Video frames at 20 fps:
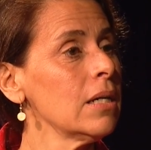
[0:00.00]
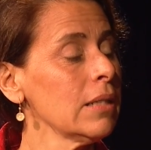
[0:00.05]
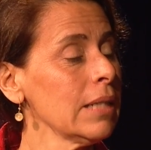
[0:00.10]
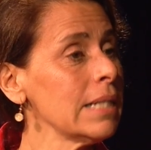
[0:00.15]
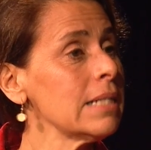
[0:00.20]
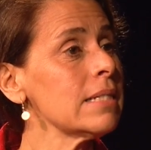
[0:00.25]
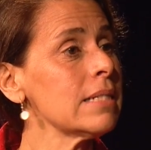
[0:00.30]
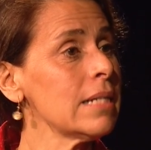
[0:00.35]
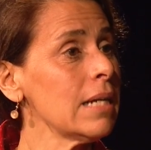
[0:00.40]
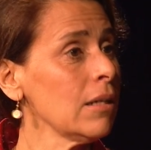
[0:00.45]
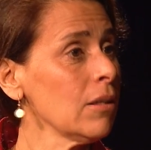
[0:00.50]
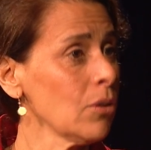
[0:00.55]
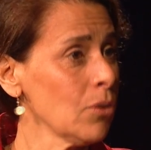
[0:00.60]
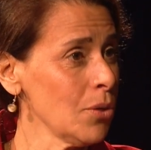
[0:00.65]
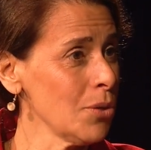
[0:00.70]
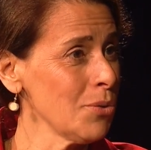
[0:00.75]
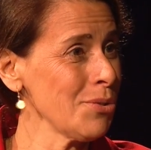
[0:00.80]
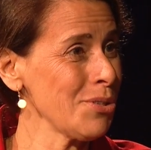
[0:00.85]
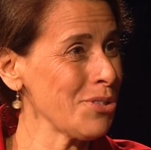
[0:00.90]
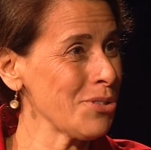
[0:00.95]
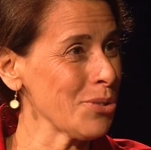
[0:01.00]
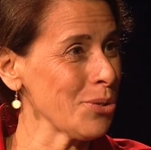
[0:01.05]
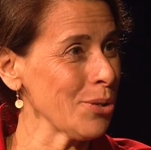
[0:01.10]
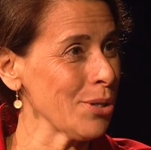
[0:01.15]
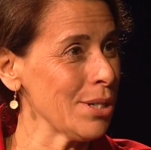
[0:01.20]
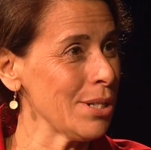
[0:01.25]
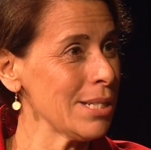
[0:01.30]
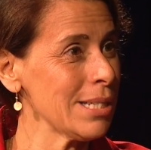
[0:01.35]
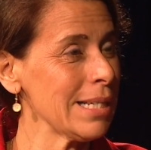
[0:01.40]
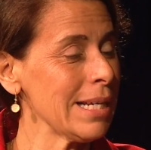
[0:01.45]
let's tell our own
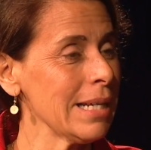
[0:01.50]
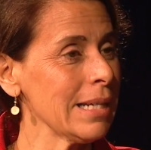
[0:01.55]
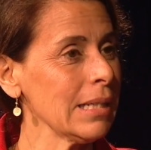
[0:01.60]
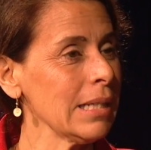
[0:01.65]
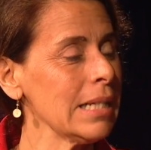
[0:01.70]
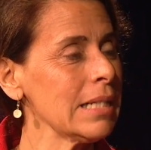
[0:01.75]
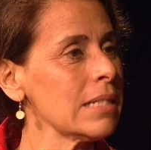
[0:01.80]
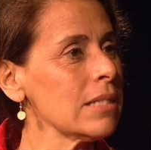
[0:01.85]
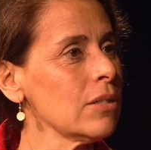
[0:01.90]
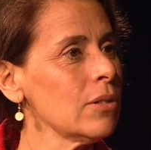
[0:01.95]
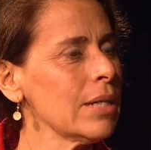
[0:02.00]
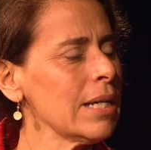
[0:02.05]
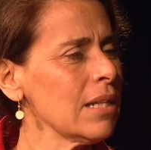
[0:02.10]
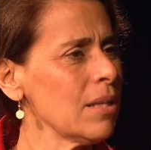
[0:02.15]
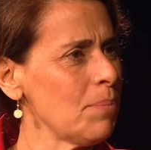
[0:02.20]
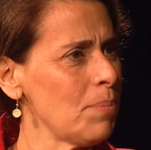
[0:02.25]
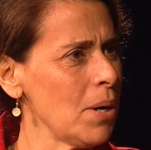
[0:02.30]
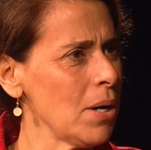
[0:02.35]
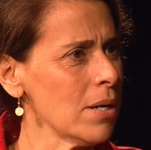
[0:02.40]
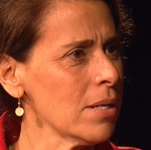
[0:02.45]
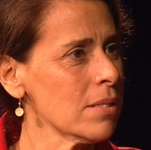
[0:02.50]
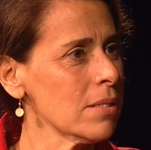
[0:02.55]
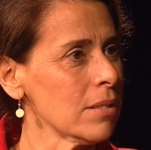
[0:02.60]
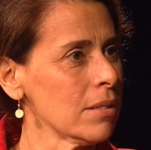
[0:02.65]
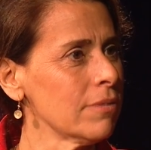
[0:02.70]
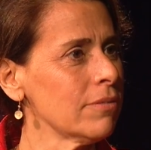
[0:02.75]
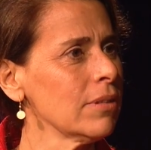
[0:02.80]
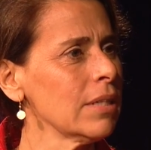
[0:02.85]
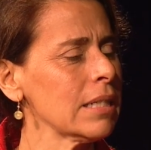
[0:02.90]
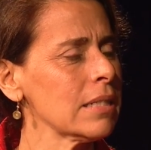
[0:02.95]
stories and let's look at the
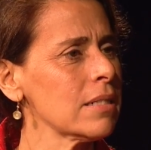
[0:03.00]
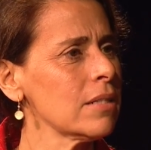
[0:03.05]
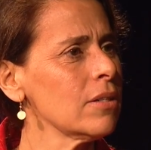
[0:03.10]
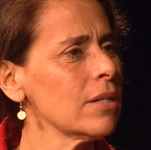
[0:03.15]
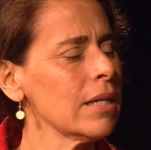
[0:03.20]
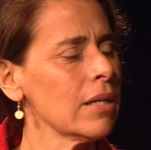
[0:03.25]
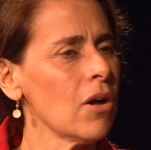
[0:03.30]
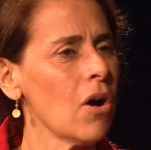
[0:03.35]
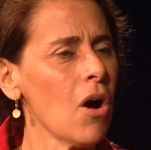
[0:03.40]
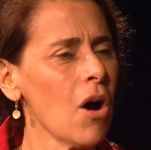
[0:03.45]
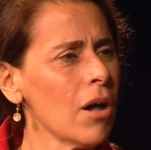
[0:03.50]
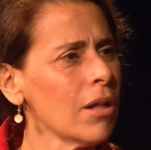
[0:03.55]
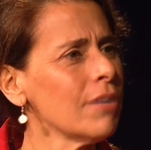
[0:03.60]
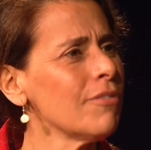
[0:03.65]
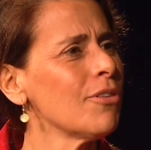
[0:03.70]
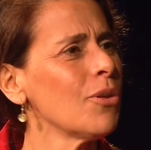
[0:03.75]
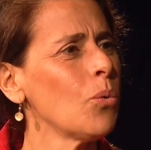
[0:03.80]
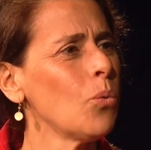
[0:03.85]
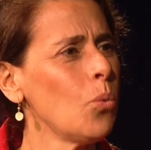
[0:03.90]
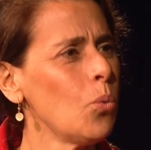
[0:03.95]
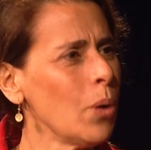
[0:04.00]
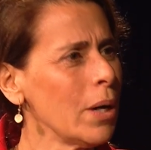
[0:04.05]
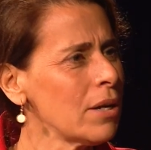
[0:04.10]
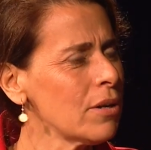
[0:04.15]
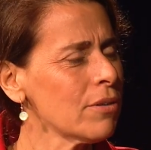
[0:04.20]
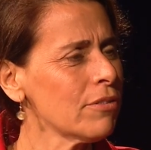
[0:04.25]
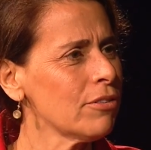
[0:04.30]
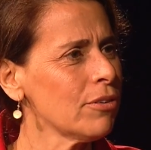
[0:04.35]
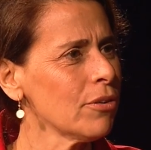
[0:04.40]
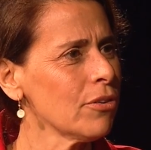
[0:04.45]
positive let's look at all of the
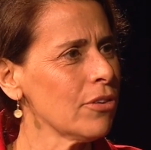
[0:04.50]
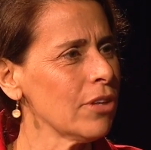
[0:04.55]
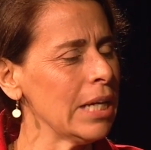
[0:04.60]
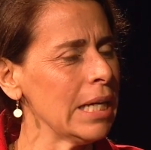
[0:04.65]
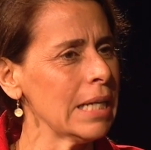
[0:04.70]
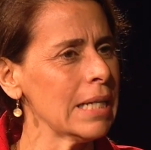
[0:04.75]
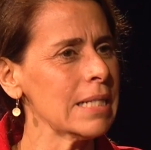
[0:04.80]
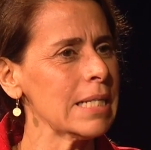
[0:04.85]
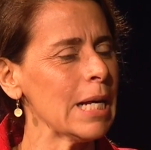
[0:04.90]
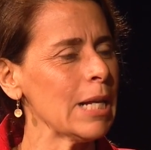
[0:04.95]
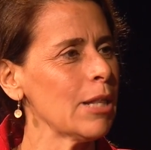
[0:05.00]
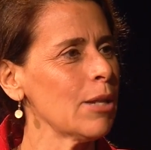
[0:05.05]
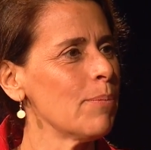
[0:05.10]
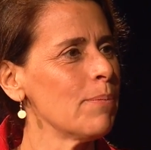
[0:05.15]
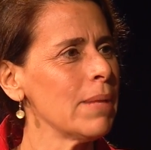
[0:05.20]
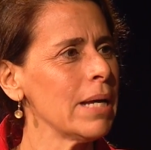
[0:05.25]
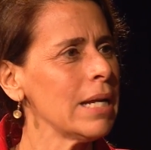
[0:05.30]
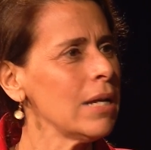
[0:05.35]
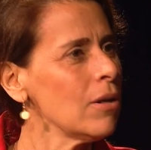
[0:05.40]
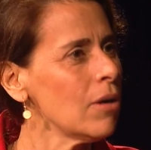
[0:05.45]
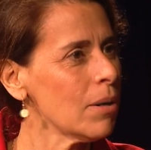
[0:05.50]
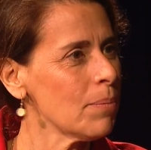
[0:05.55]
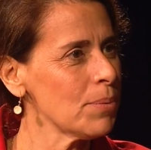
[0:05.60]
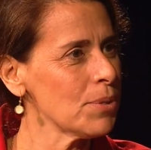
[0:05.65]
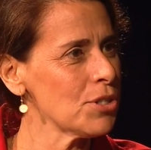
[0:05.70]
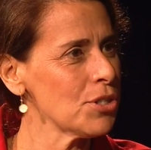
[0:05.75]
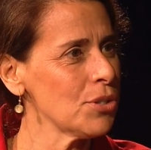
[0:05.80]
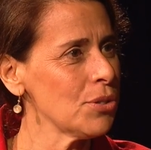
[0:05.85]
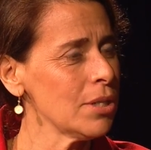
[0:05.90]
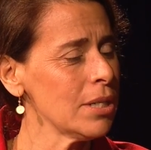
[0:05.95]
wonderful things and the many
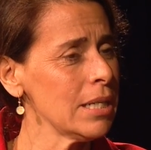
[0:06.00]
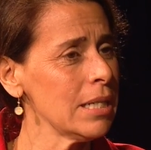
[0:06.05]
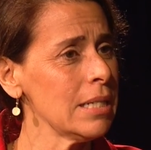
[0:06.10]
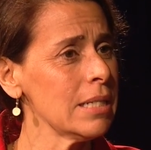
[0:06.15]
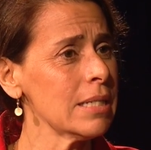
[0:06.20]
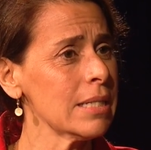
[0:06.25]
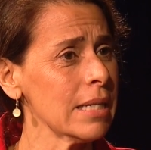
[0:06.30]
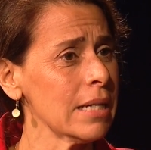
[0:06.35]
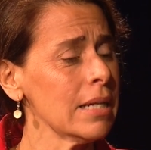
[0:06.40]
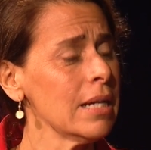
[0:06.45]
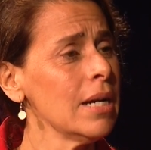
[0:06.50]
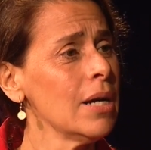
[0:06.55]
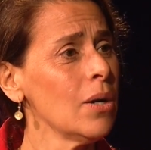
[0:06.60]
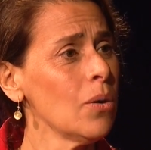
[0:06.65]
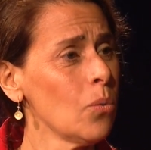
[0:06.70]
opportunities that